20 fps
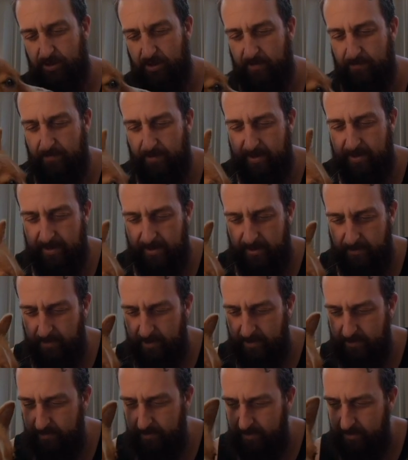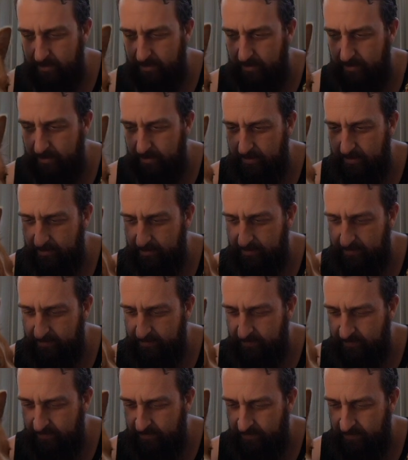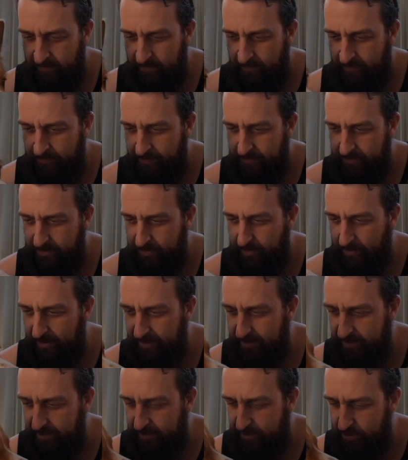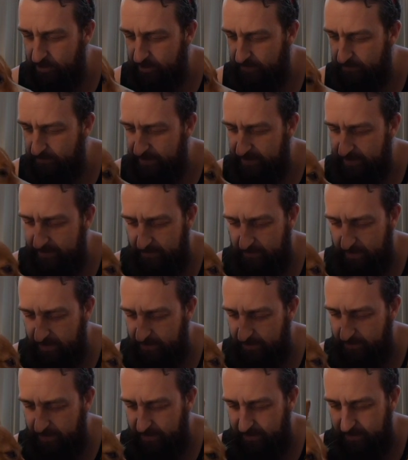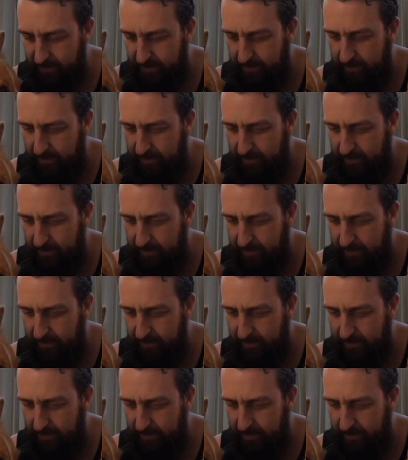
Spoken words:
Jive Bunny and the Mega Mixes? Do you want to listen to Jive Bunny and the Mega Mixes?